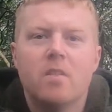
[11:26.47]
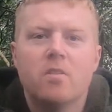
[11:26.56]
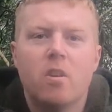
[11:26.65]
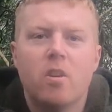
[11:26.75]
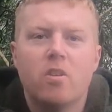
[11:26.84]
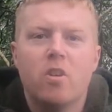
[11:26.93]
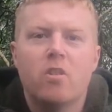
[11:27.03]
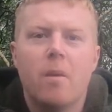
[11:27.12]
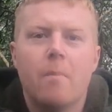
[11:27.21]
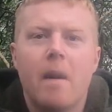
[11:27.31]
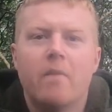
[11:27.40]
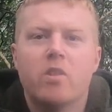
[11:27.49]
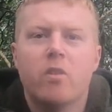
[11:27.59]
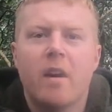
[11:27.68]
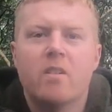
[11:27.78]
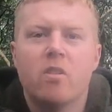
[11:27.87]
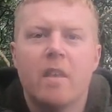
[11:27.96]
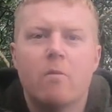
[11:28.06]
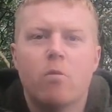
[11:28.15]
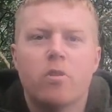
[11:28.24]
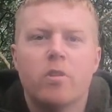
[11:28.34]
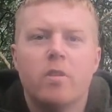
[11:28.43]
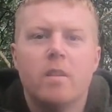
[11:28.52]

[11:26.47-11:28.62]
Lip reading: So a good amount of attraction on that rod.